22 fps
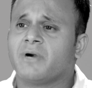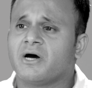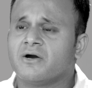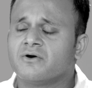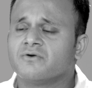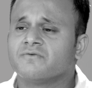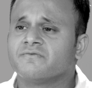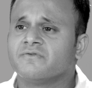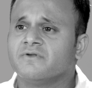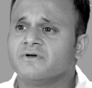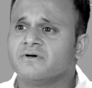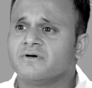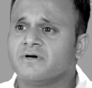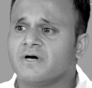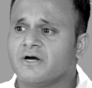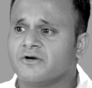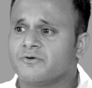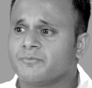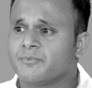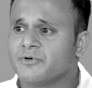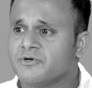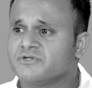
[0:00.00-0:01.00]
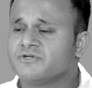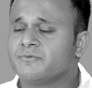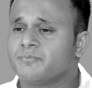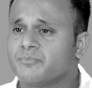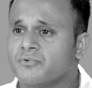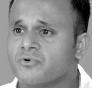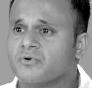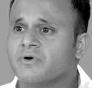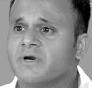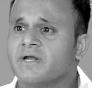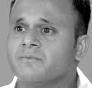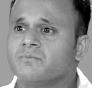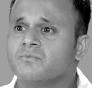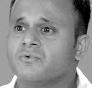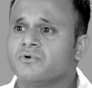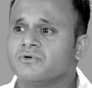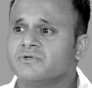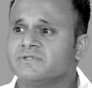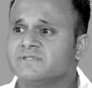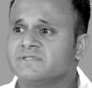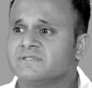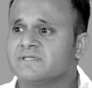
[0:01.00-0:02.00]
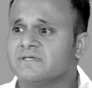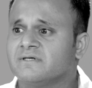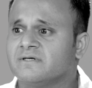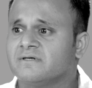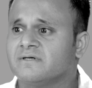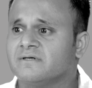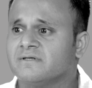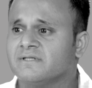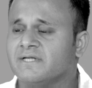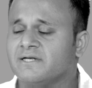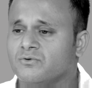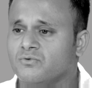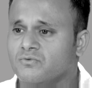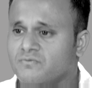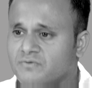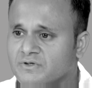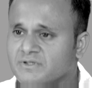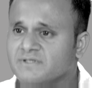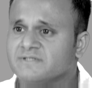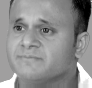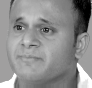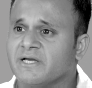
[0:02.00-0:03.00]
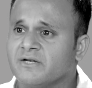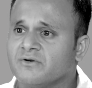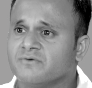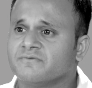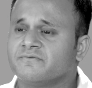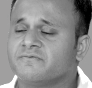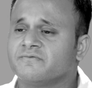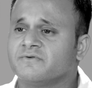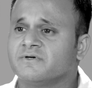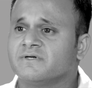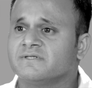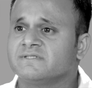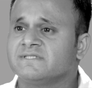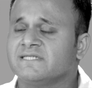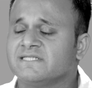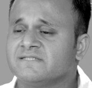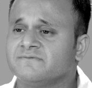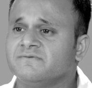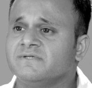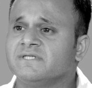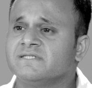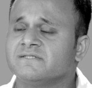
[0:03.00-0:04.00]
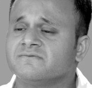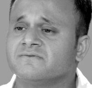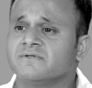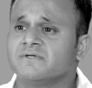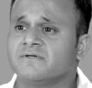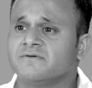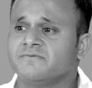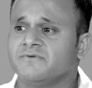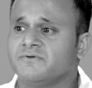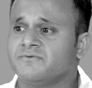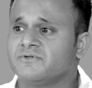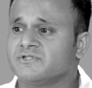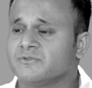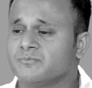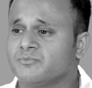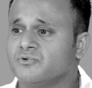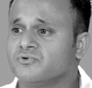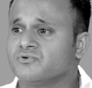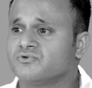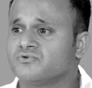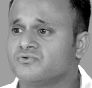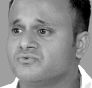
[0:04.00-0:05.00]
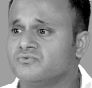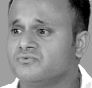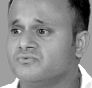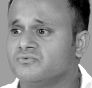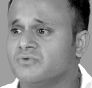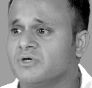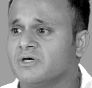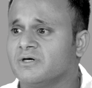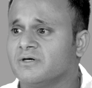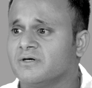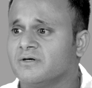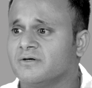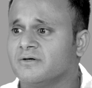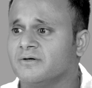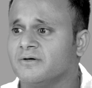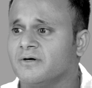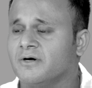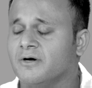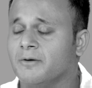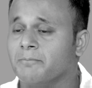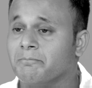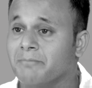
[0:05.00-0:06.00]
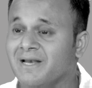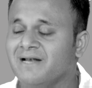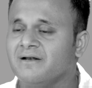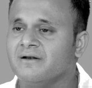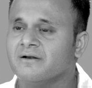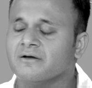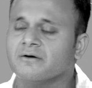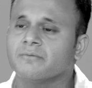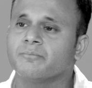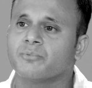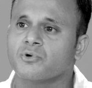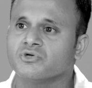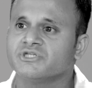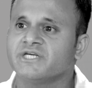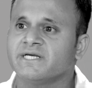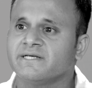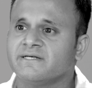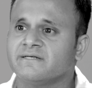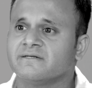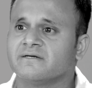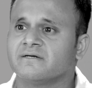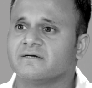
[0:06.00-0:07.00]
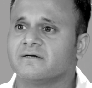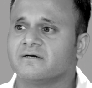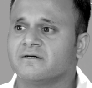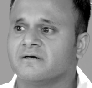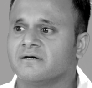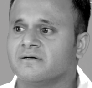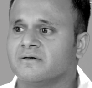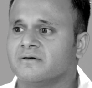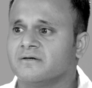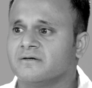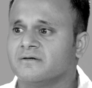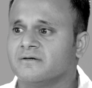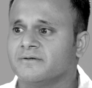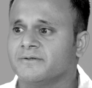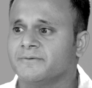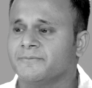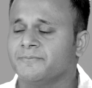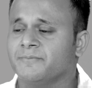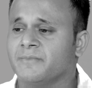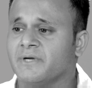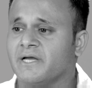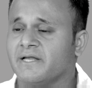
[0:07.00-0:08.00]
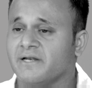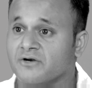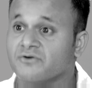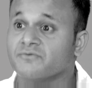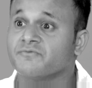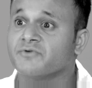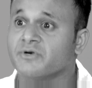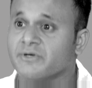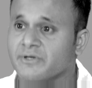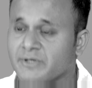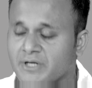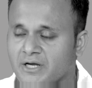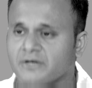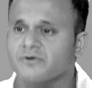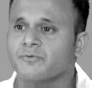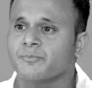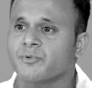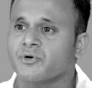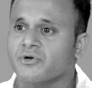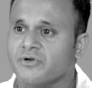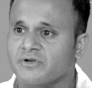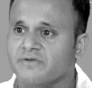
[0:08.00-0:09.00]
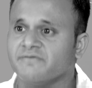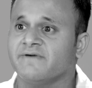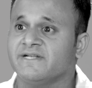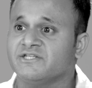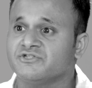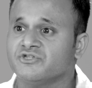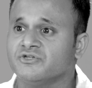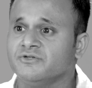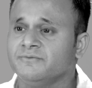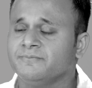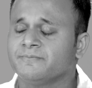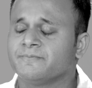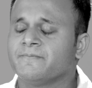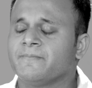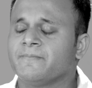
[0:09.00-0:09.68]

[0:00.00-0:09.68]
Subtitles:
Part of the entrepreneurship program was that over the span of 6 weeks, we were supposed to build a project, an entrepreneurial venture,